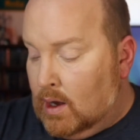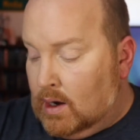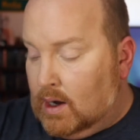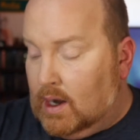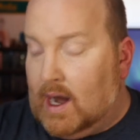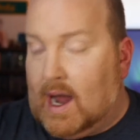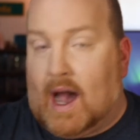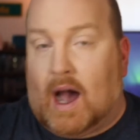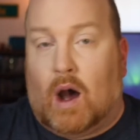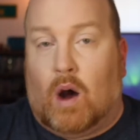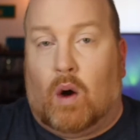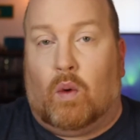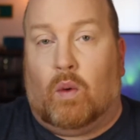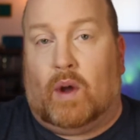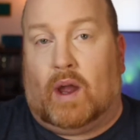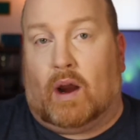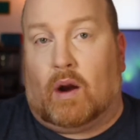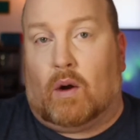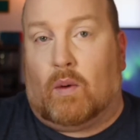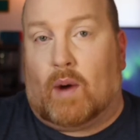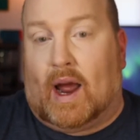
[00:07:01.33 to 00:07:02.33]
now
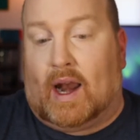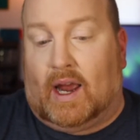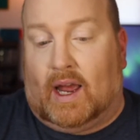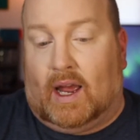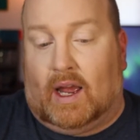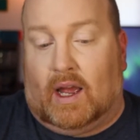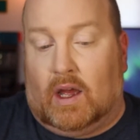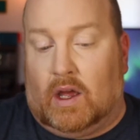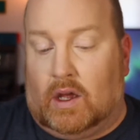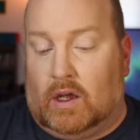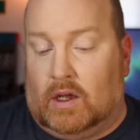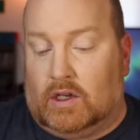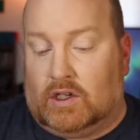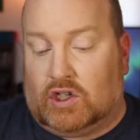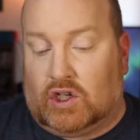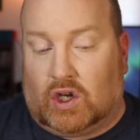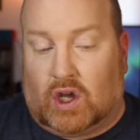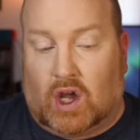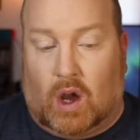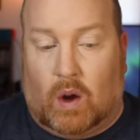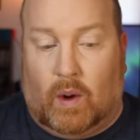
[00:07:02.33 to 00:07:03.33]
we are ready
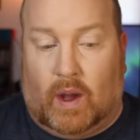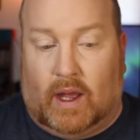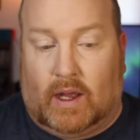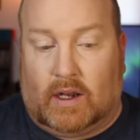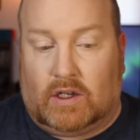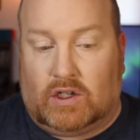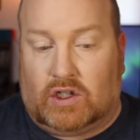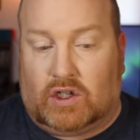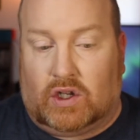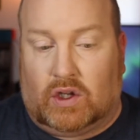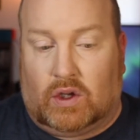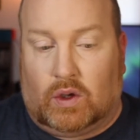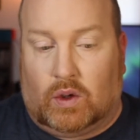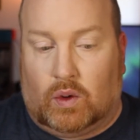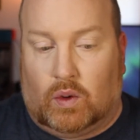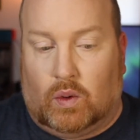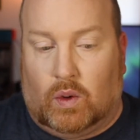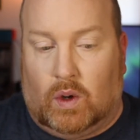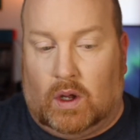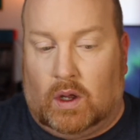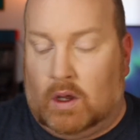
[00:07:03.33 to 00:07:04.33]
to go
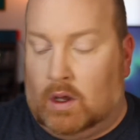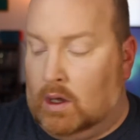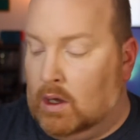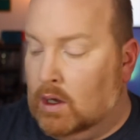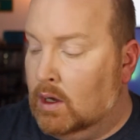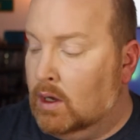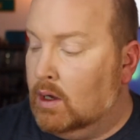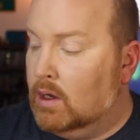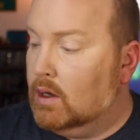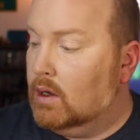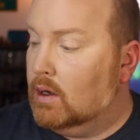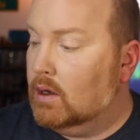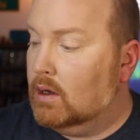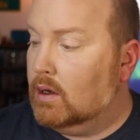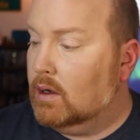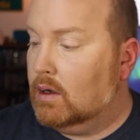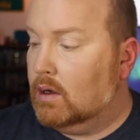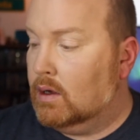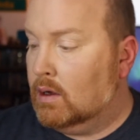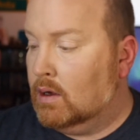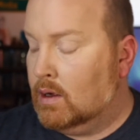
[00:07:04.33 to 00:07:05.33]
into
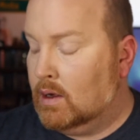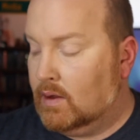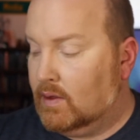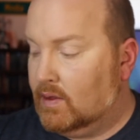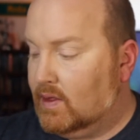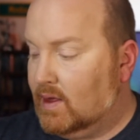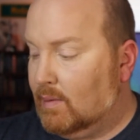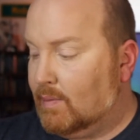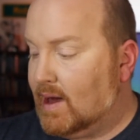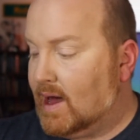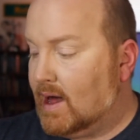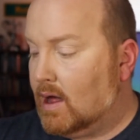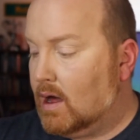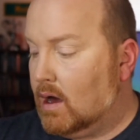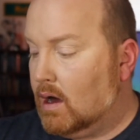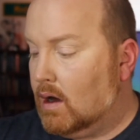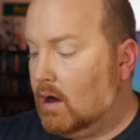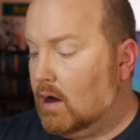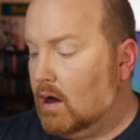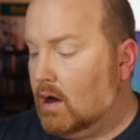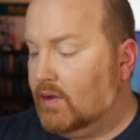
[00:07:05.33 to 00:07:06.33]
the palette.
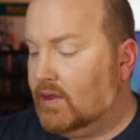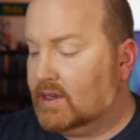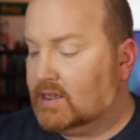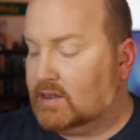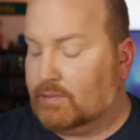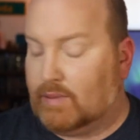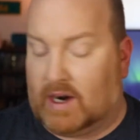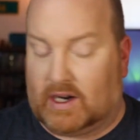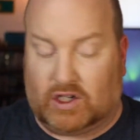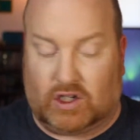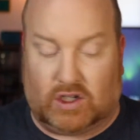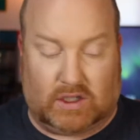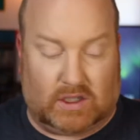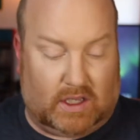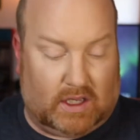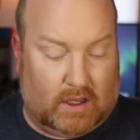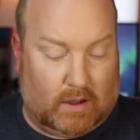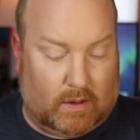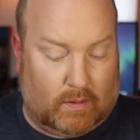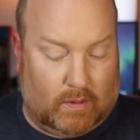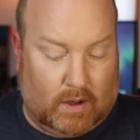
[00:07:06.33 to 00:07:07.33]
Oh, this brush is
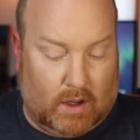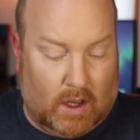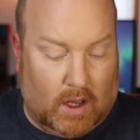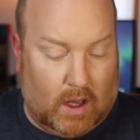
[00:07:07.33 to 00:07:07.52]
cute.